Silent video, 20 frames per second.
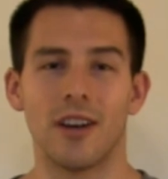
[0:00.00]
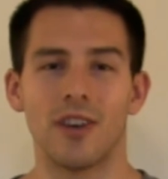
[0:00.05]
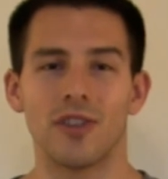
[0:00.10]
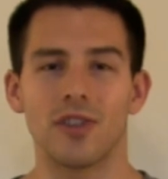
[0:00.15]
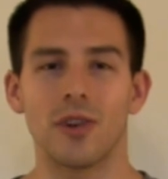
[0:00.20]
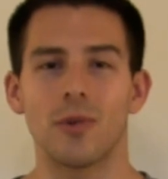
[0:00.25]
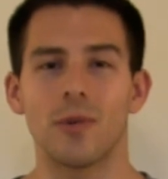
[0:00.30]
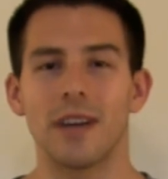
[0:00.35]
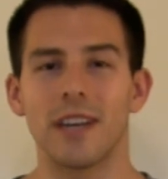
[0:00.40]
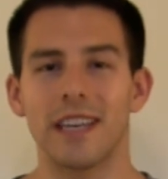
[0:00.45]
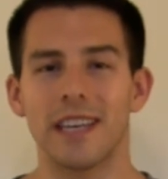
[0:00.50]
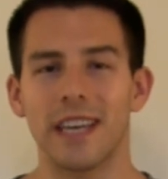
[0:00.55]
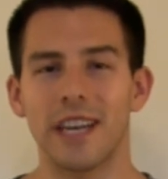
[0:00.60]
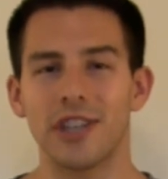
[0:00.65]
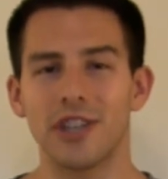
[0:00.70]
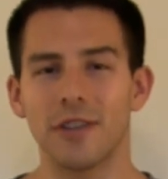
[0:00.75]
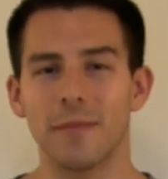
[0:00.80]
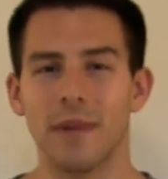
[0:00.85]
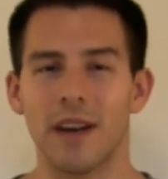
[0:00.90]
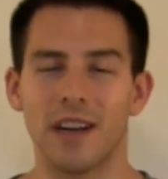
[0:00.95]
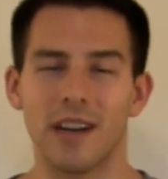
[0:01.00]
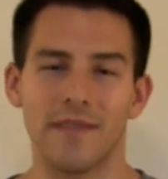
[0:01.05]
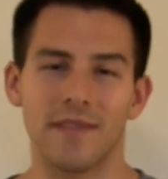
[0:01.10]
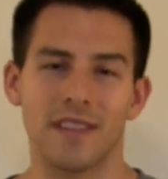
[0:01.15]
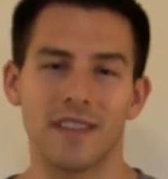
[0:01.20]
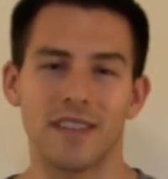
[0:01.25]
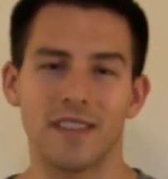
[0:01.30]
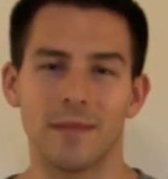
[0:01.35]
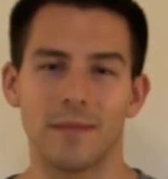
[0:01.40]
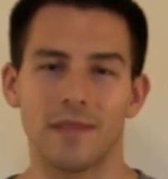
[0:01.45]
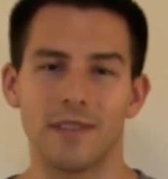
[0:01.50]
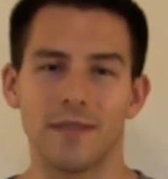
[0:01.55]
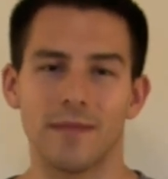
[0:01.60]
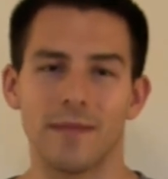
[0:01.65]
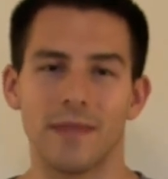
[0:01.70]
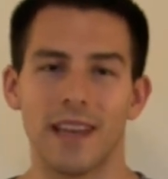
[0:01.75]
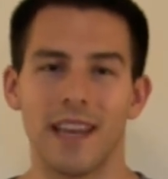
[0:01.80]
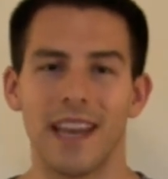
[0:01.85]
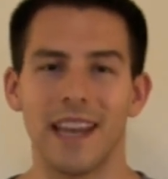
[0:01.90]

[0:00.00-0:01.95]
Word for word: So get your mind off the symptom